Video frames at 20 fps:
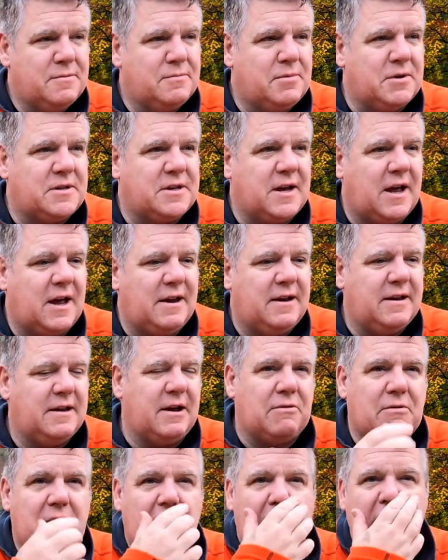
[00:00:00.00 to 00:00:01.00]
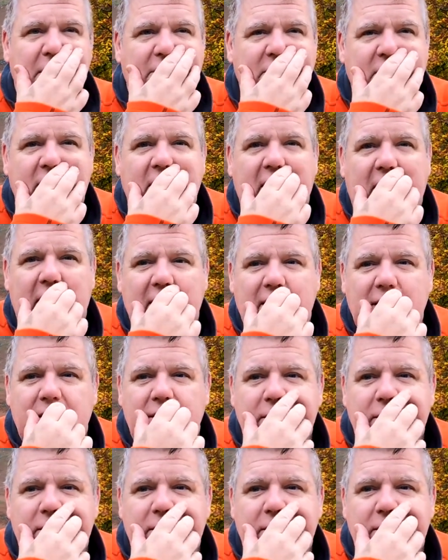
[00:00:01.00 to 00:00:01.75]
but I arrived and I,